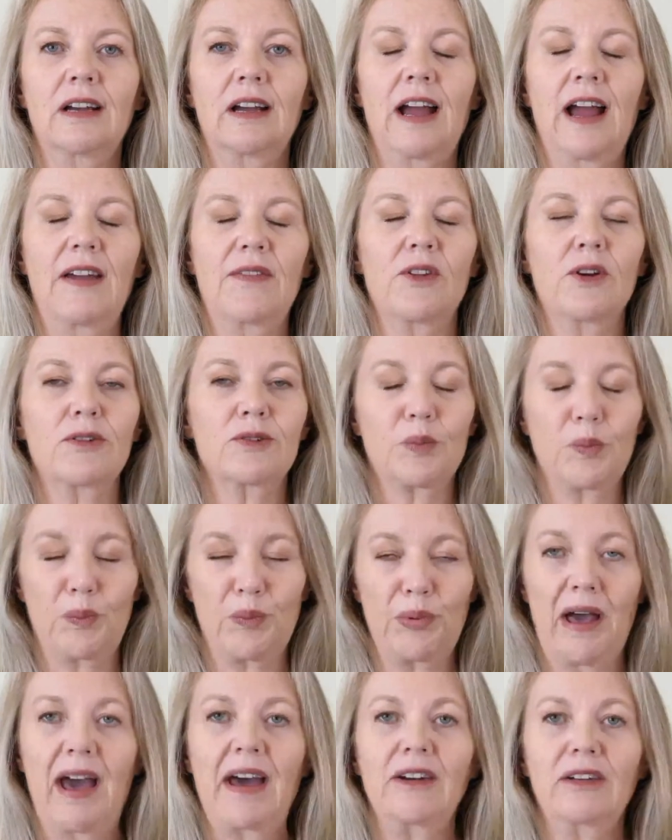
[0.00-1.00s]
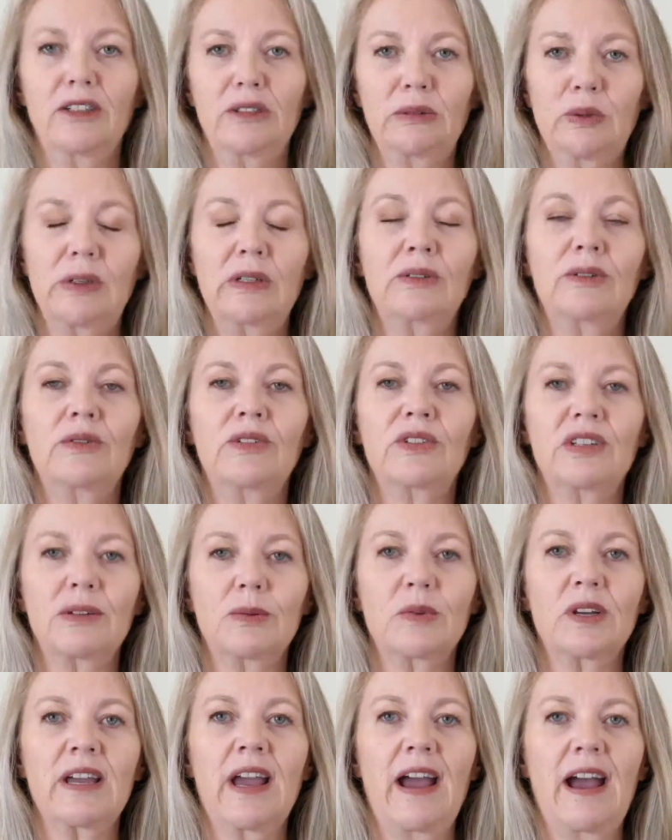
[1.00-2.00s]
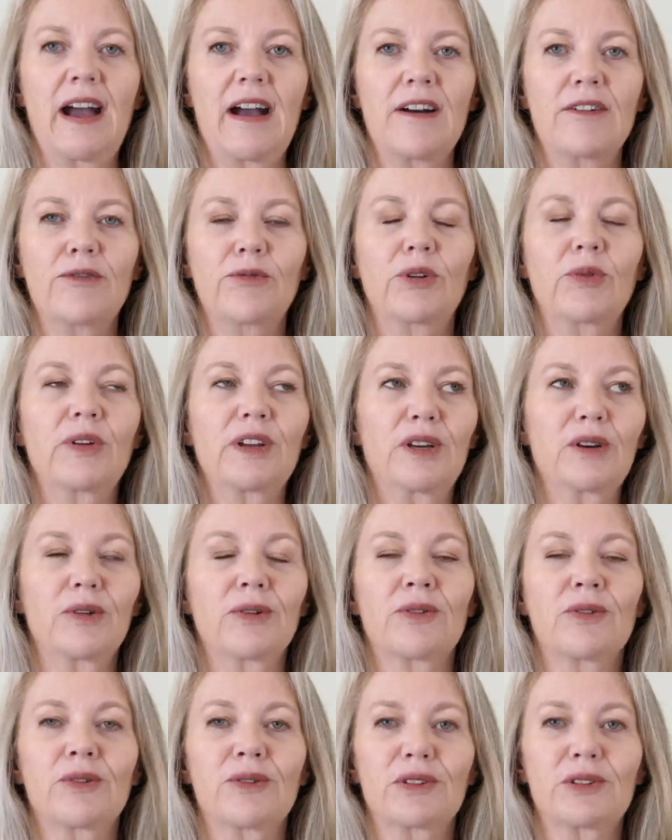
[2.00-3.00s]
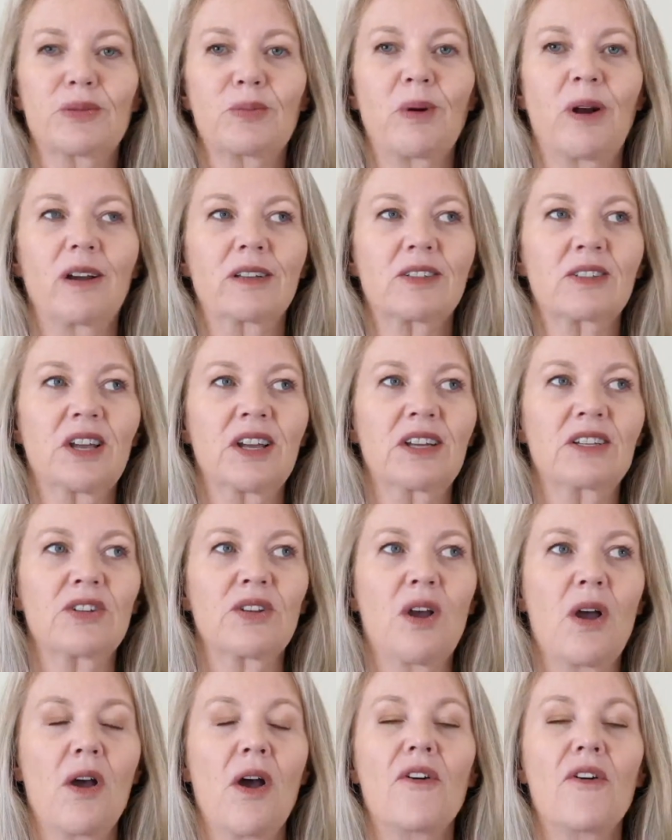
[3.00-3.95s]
and those battle wounds that we have when we go through this process,